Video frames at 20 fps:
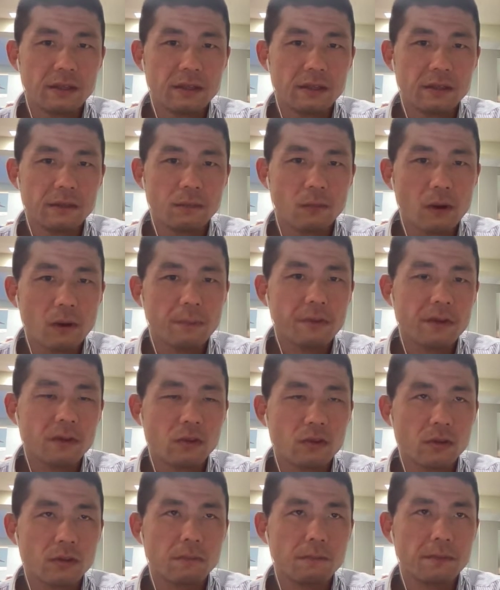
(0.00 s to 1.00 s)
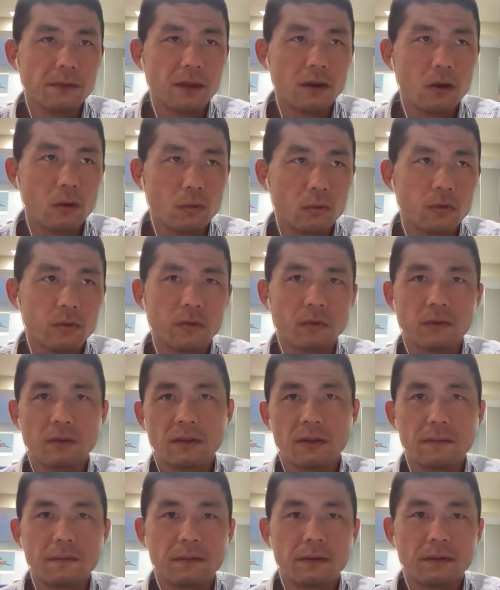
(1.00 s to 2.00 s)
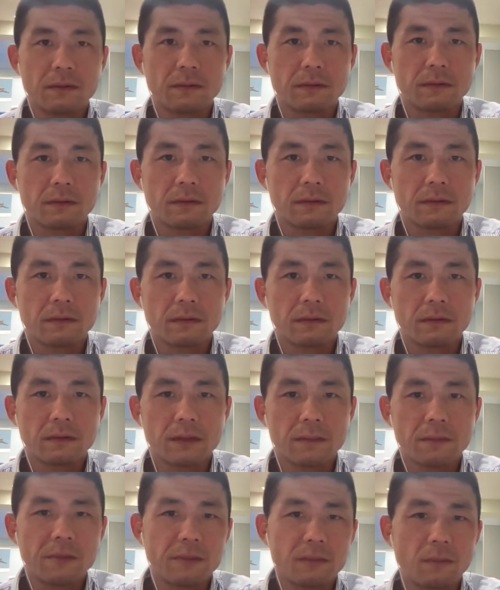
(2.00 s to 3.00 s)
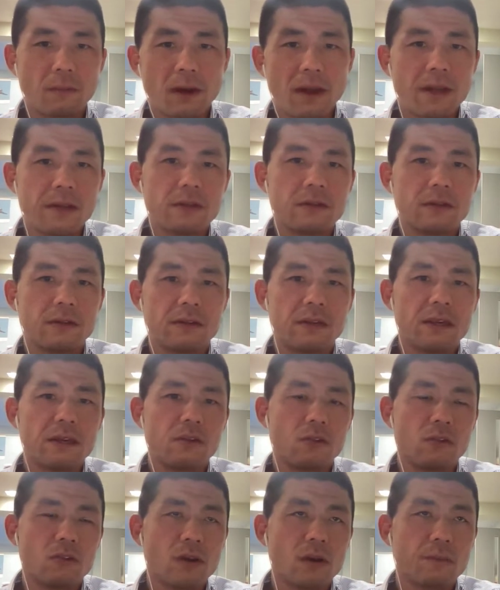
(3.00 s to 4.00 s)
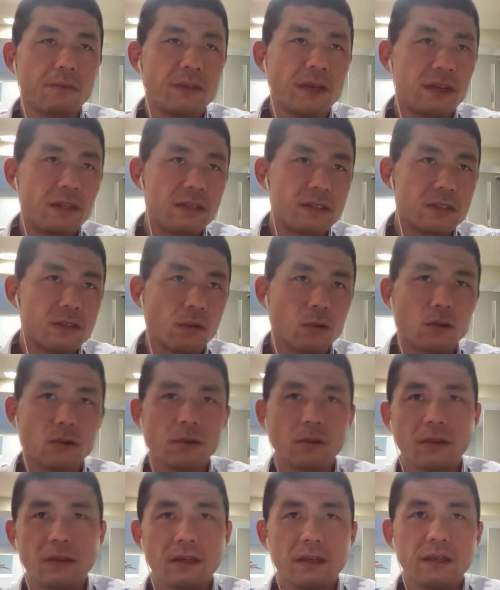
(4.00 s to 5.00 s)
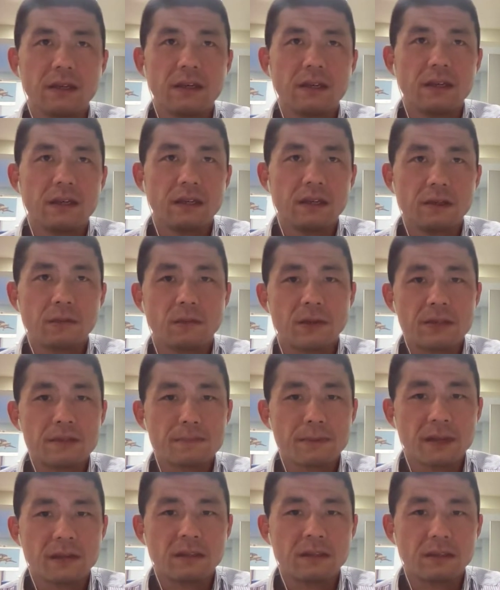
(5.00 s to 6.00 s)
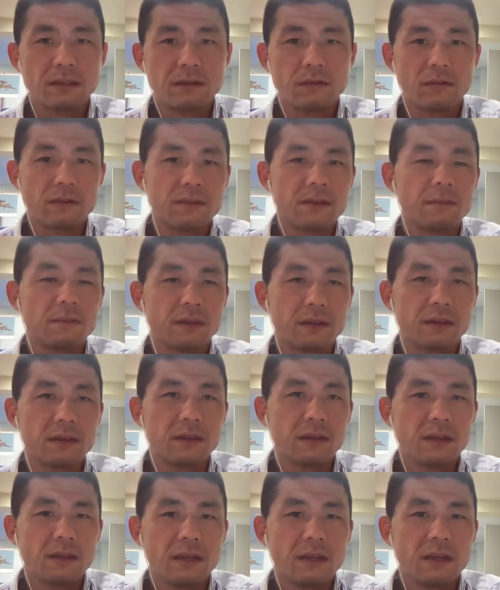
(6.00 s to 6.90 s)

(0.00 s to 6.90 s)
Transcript: A woman should be also given a given the right to get a job that is socially respected or something.